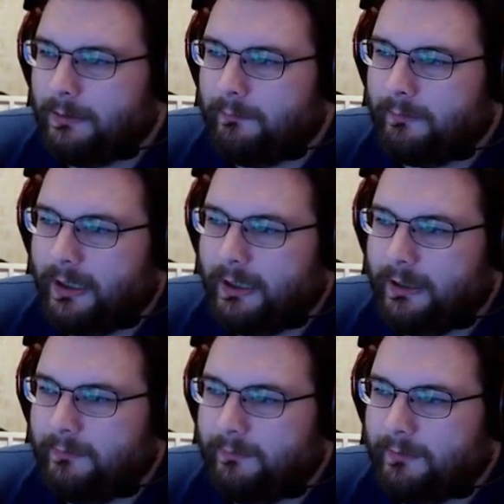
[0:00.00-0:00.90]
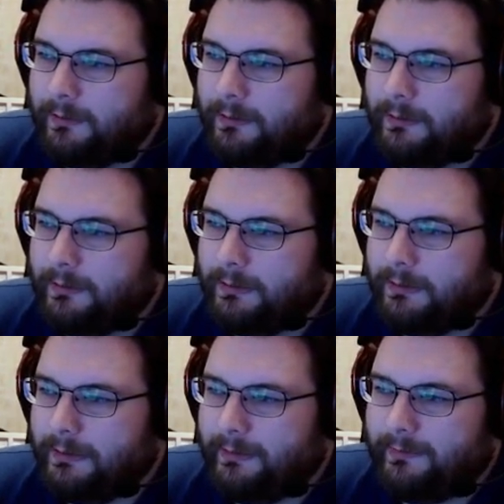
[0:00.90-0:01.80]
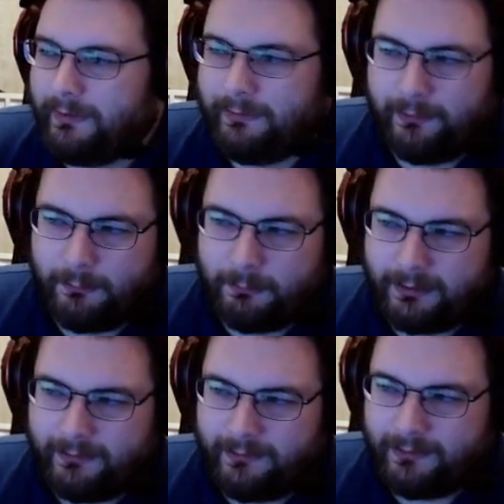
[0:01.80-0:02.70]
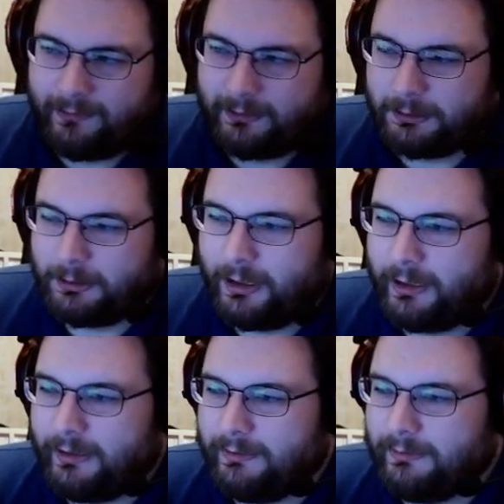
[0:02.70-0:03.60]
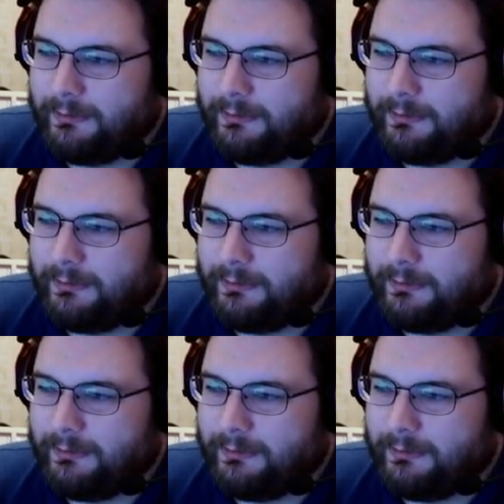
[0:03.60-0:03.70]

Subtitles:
5, D6s with the 6 underlined.